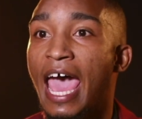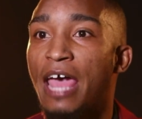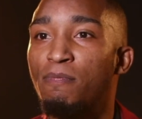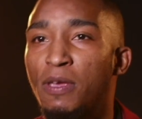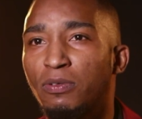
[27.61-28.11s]

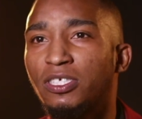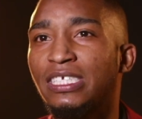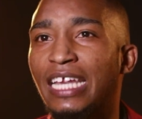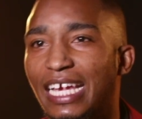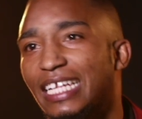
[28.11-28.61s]
And people
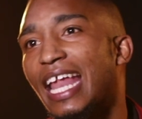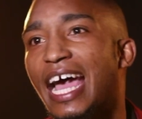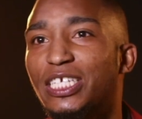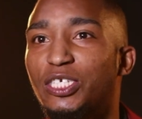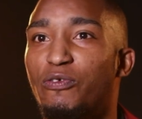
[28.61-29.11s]
just
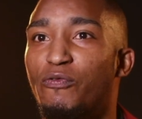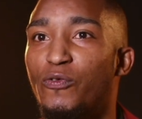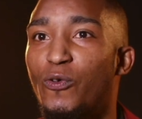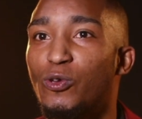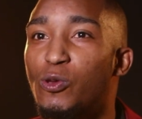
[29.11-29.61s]
recognize you
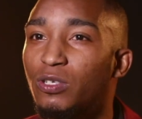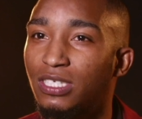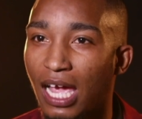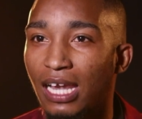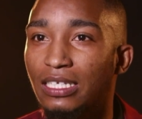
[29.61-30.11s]
for your
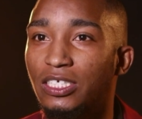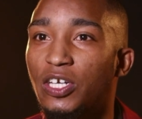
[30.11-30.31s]
talent,